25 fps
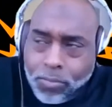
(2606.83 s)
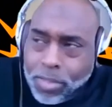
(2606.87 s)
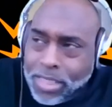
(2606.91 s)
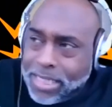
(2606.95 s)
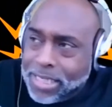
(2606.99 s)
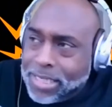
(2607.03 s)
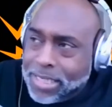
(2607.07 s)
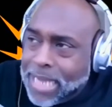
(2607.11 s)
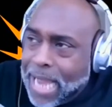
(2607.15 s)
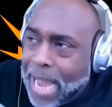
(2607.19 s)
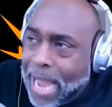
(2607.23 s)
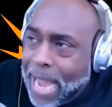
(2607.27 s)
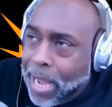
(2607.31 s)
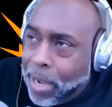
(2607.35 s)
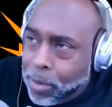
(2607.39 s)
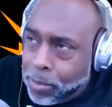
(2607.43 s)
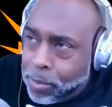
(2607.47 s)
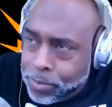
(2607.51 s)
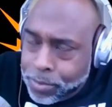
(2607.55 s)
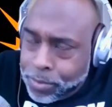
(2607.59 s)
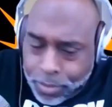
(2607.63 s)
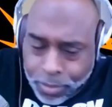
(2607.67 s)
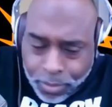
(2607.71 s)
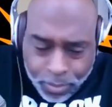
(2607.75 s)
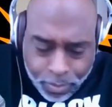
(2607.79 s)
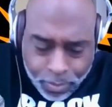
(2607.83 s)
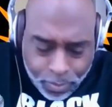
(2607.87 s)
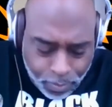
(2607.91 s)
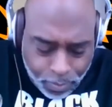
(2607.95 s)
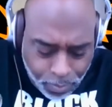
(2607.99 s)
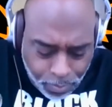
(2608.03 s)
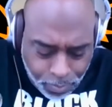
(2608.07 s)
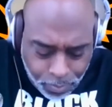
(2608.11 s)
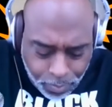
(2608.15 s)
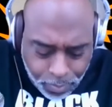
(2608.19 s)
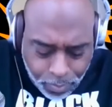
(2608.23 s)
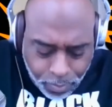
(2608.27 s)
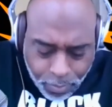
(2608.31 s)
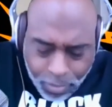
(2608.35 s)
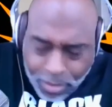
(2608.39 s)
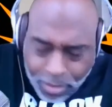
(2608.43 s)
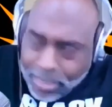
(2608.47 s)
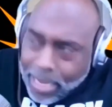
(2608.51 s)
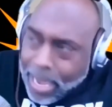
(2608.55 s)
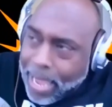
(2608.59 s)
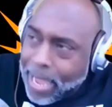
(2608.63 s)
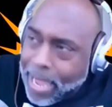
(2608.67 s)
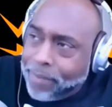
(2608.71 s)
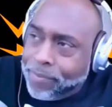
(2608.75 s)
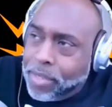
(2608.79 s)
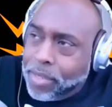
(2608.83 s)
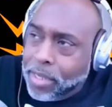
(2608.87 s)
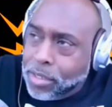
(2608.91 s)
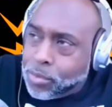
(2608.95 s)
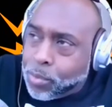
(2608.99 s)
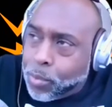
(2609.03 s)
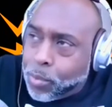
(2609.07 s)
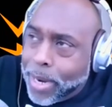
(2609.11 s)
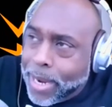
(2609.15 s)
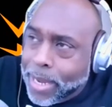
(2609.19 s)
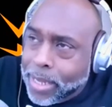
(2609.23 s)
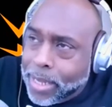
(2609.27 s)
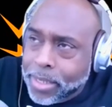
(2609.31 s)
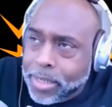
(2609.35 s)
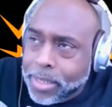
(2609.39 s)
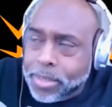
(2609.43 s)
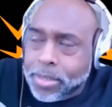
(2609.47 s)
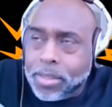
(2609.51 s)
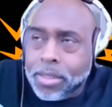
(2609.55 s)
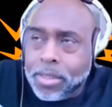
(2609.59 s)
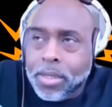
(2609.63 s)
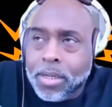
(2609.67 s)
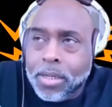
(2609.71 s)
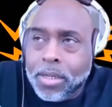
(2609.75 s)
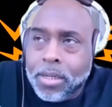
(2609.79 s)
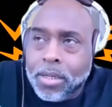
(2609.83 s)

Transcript: these towns, to have these rallies.